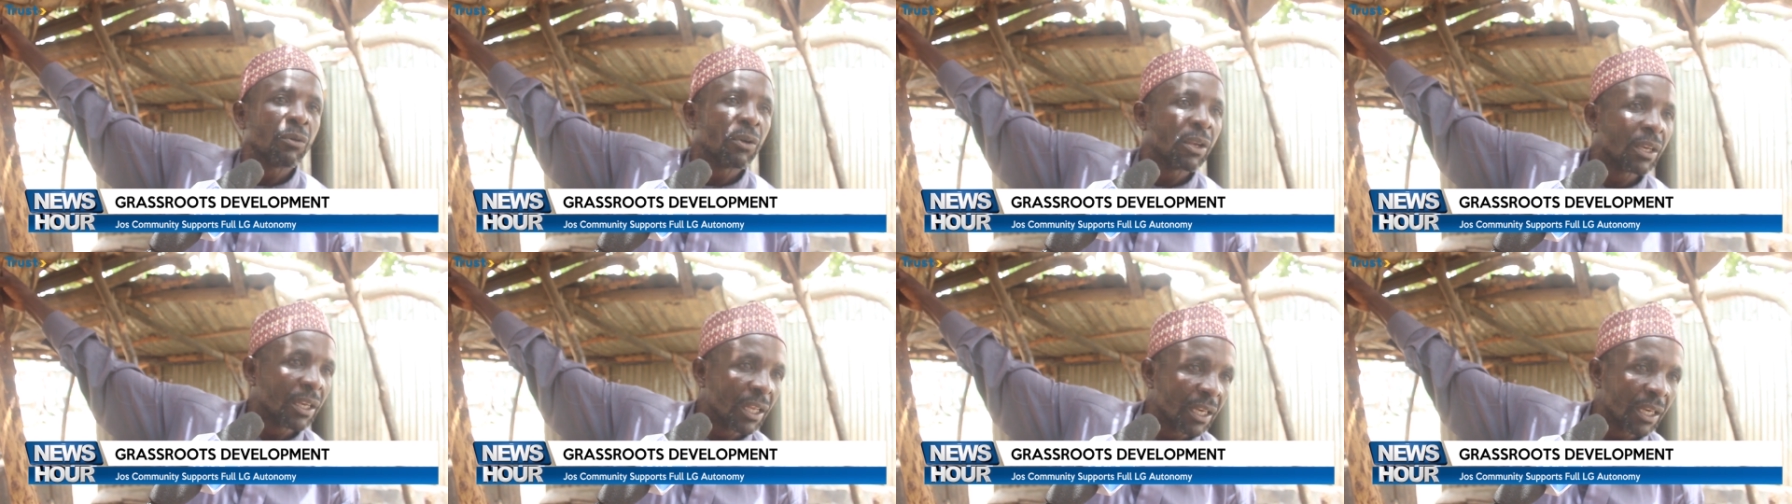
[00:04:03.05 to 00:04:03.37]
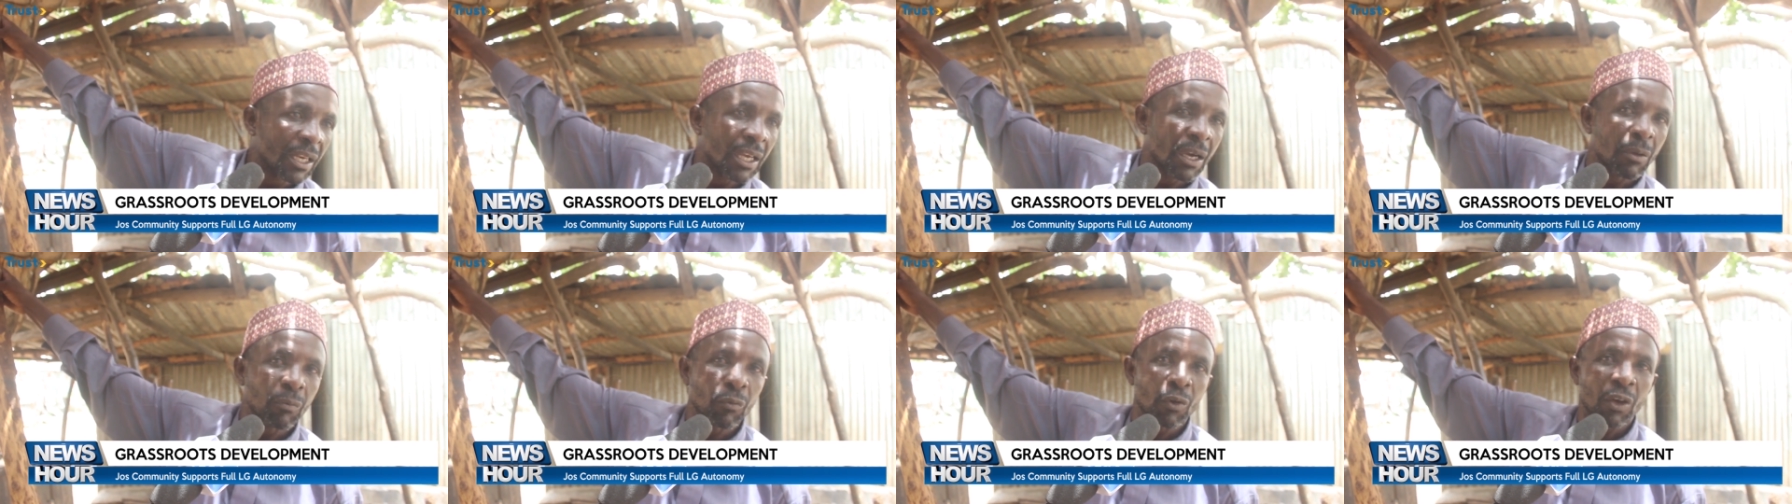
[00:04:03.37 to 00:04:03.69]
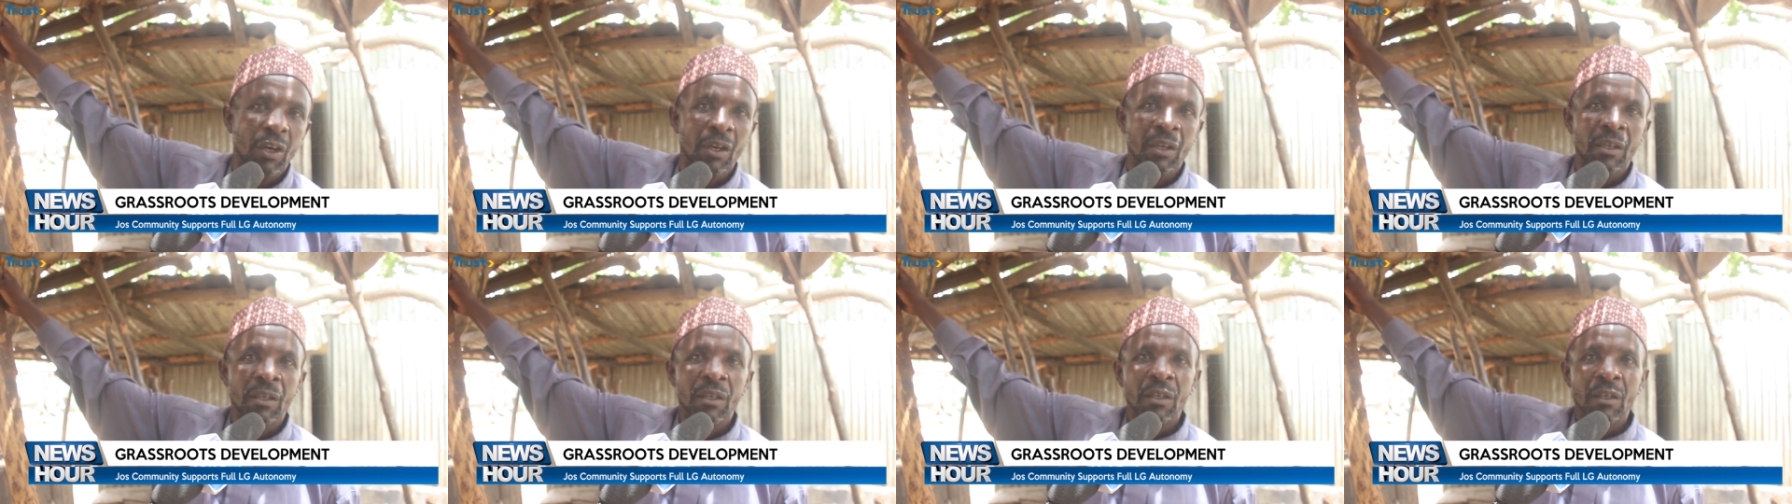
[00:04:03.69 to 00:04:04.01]
the
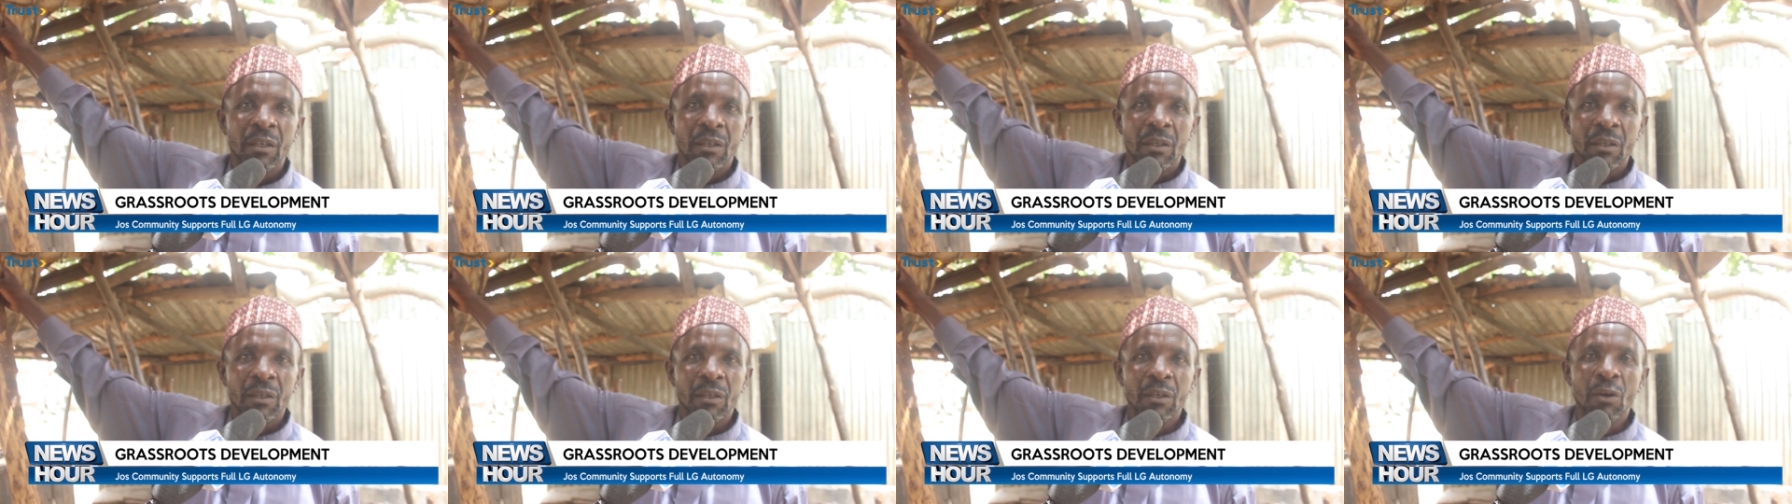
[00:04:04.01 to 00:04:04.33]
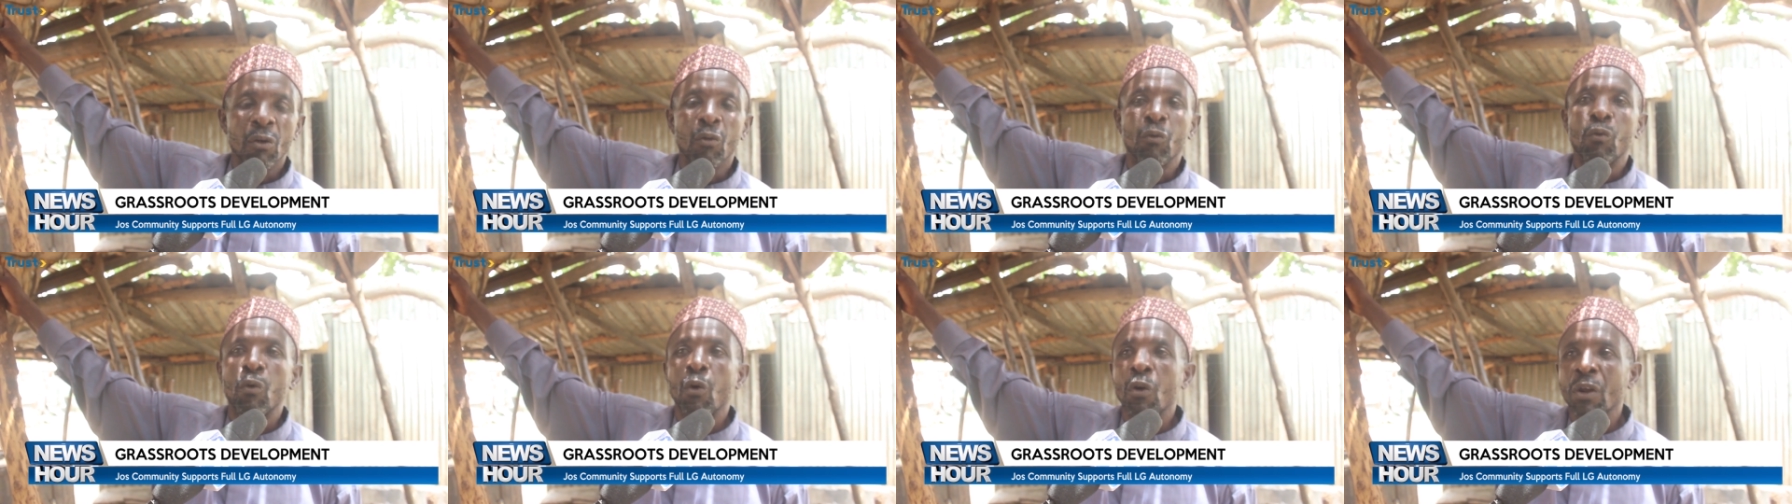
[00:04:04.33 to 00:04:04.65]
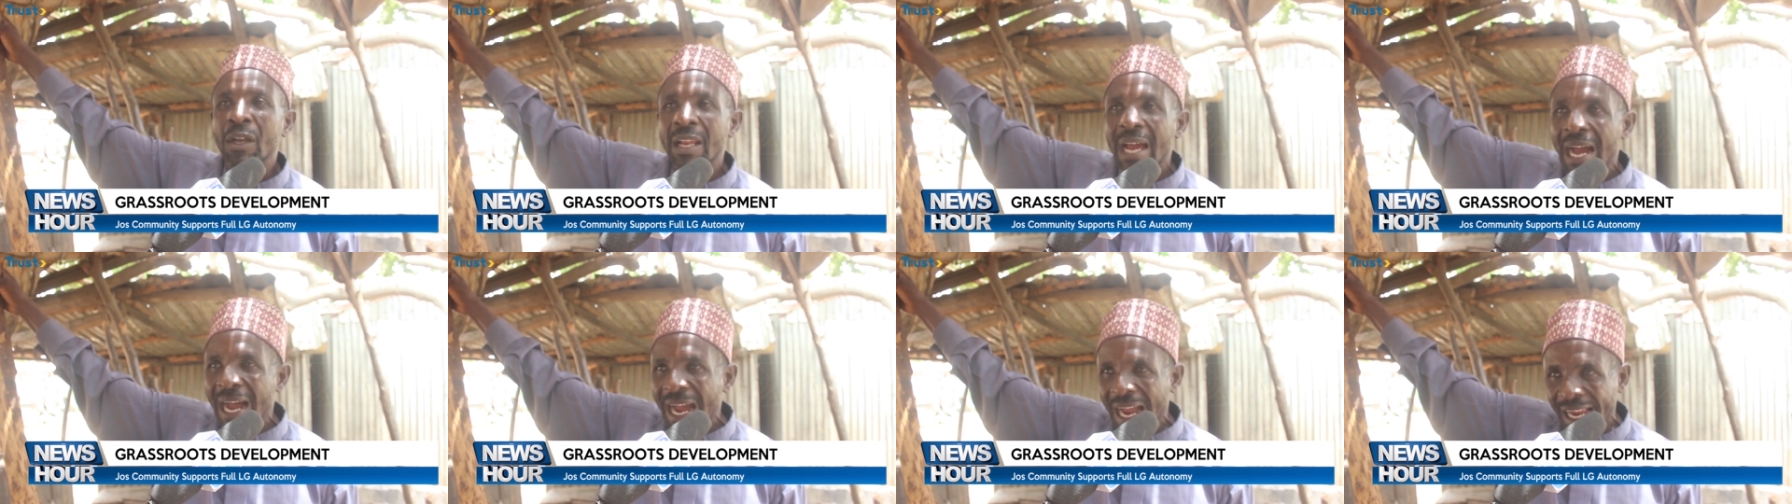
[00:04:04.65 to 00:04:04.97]
chairman will have total
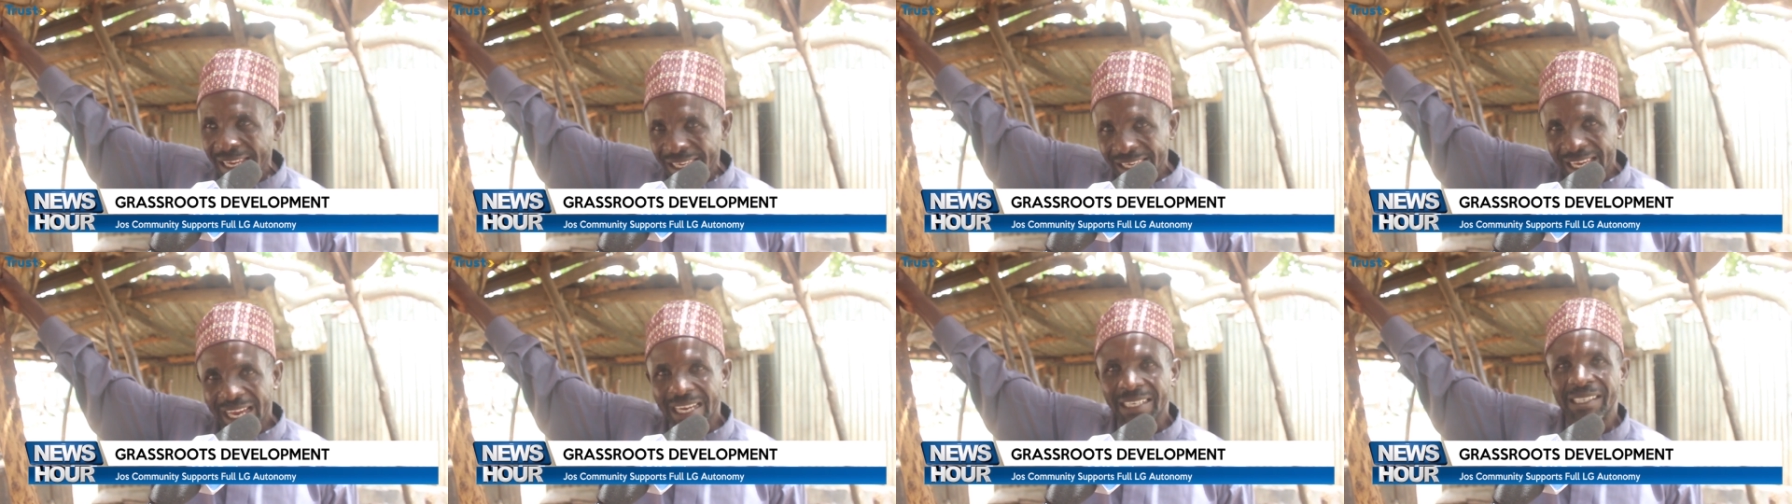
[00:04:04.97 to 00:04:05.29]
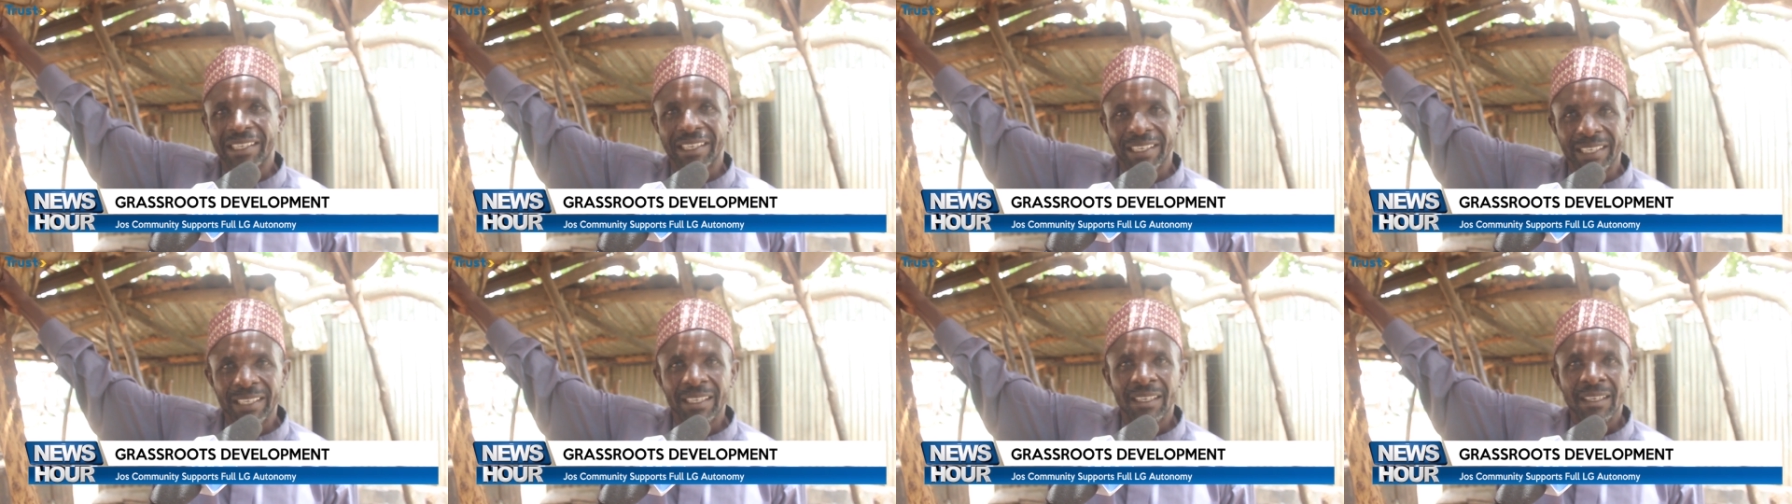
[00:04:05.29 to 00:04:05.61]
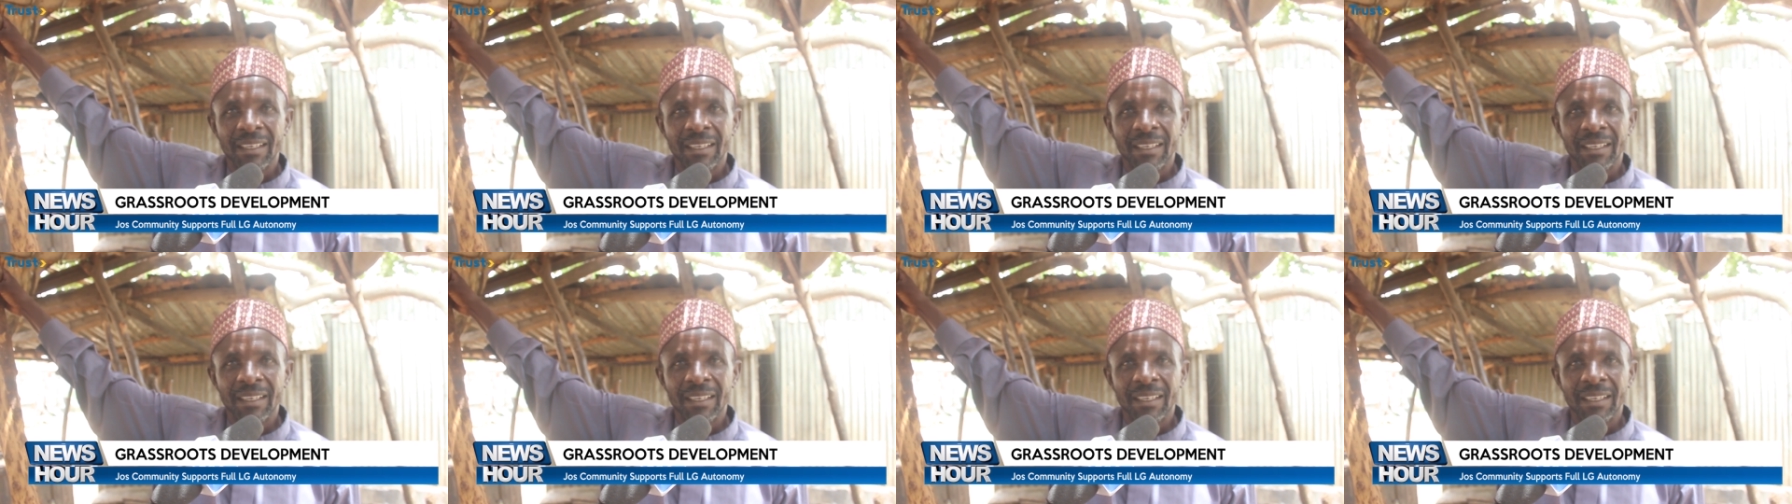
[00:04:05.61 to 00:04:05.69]
control over the